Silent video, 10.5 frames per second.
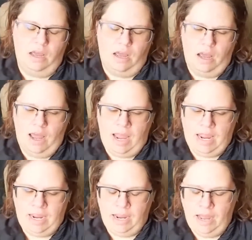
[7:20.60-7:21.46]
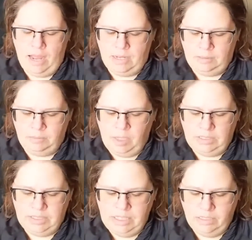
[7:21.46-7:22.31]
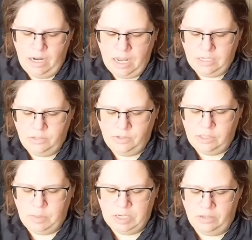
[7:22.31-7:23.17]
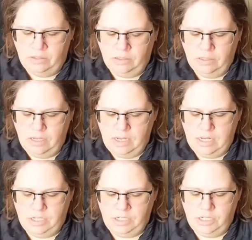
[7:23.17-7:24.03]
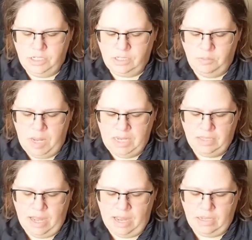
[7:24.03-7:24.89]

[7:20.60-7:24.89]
a leader onto a spindle is you just make a